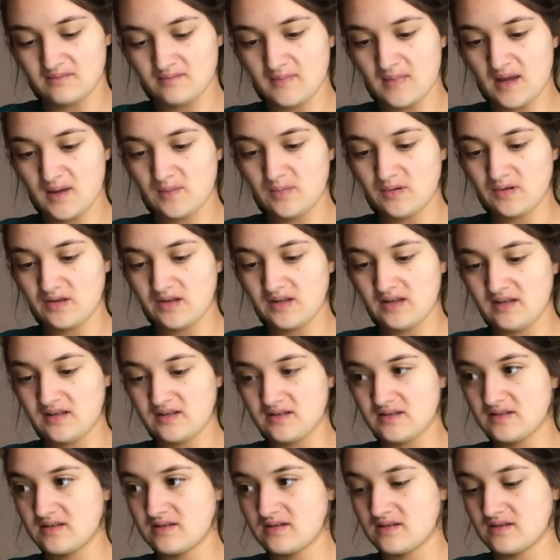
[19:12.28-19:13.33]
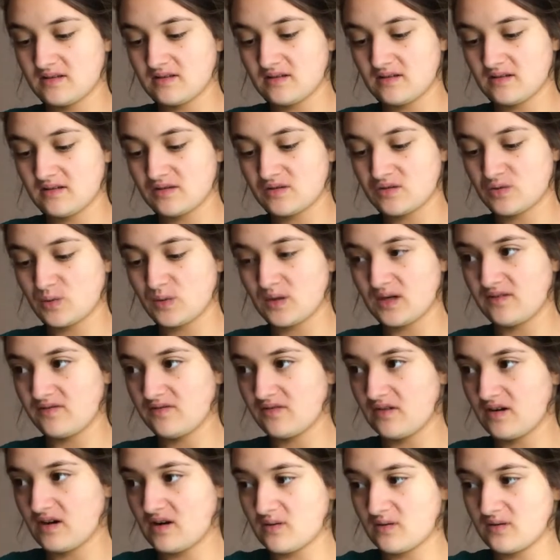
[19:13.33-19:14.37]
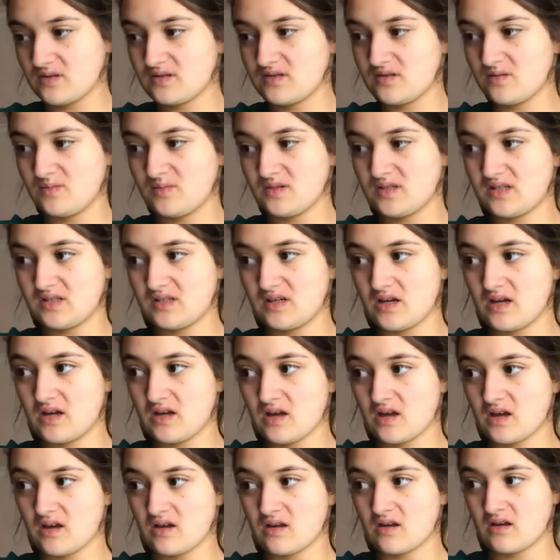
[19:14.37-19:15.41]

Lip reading: Maybelline 24 Hour Superstay.